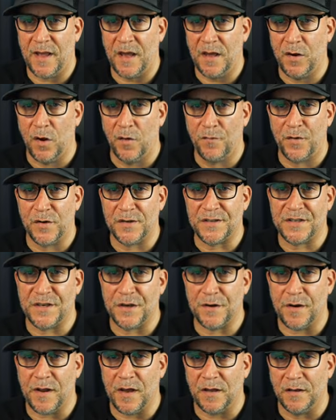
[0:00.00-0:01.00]
Head over
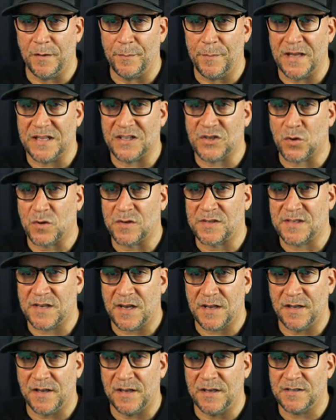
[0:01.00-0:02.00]
to your Elementor
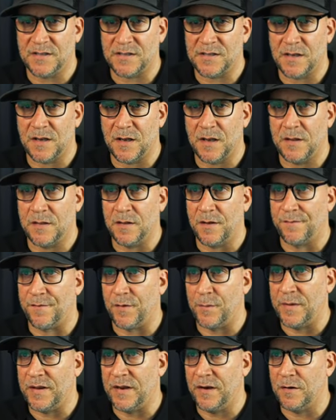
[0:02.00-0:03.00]
settings, and then
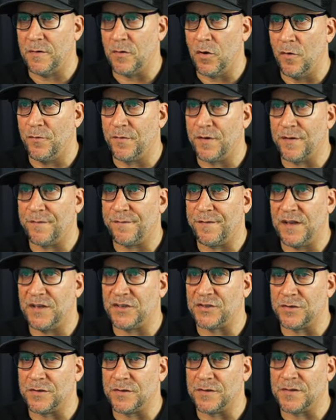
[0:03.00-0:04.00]
from here over to
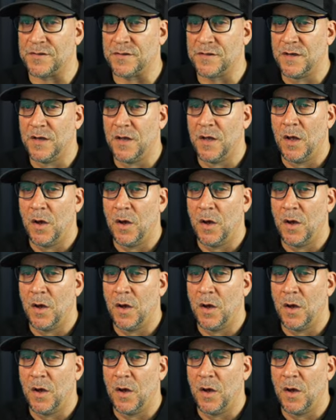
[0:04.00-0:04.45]
features.